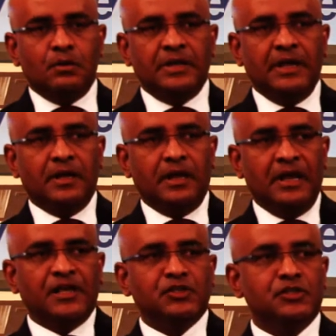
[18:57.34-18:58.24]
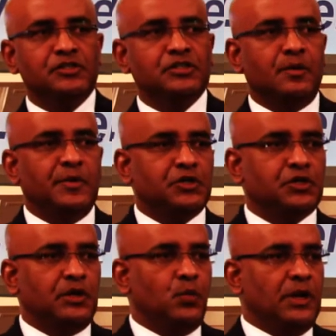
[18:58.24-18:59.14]
the Elections
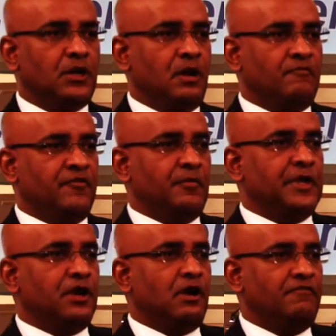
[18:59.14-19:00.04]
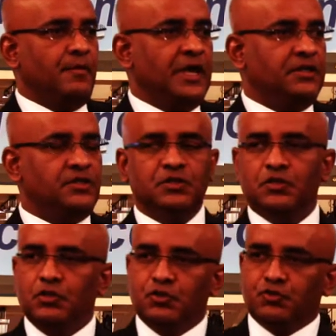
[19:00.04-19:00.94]
Commission will come from the government,
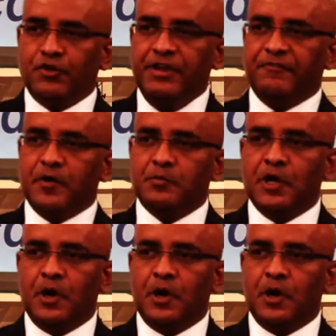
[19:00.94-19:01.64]
three from the